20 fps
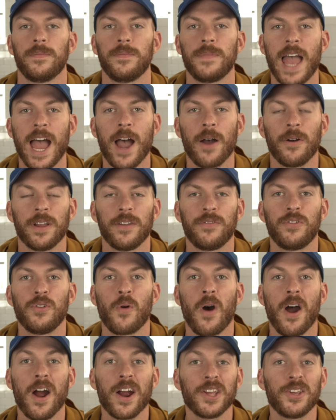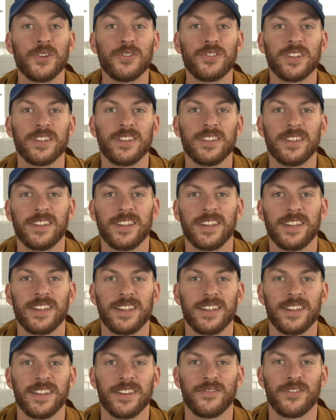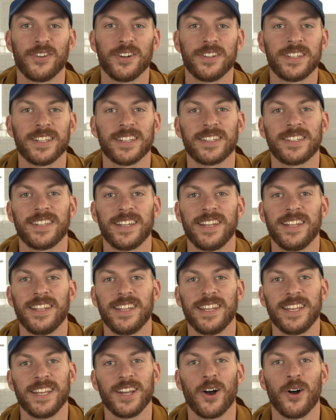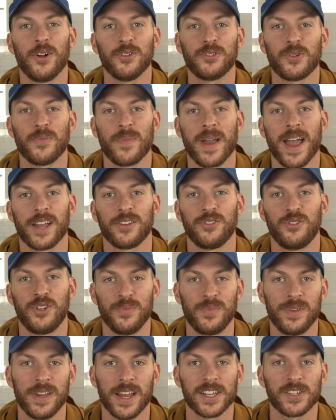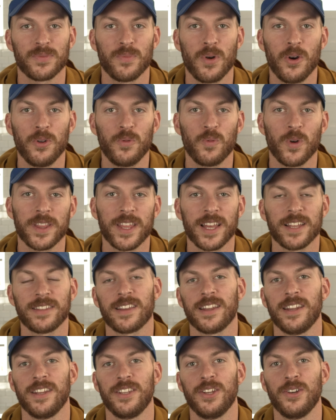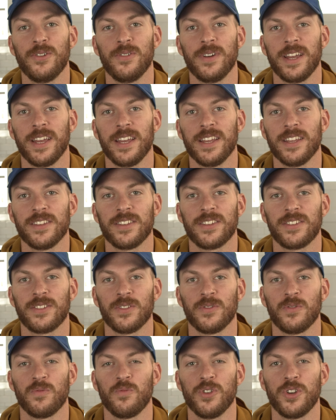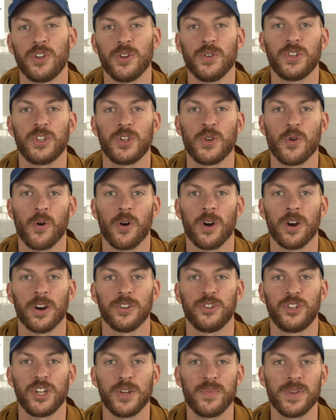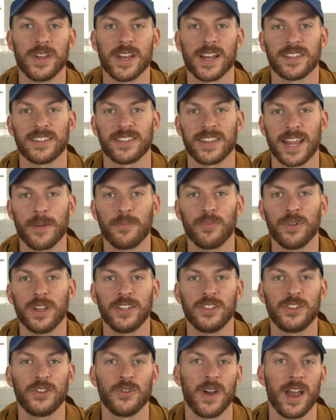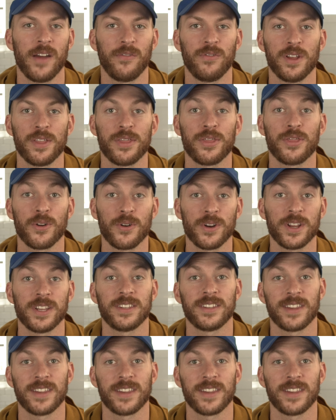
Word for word: Now, if you are using the Vertix in the Ultra Max GPS mode, what that's gonna do is reduce your GPS sampling to every 30